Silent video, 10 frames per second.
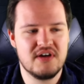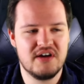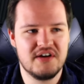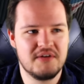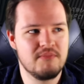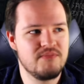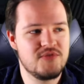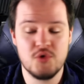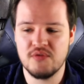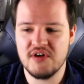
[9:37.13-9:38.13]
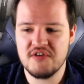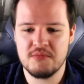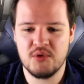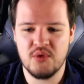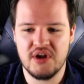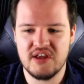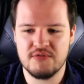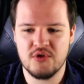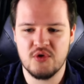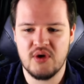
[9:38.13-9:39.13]
2 of us have been running it
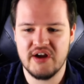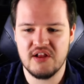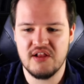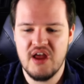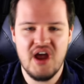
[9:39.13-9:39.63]
for a while.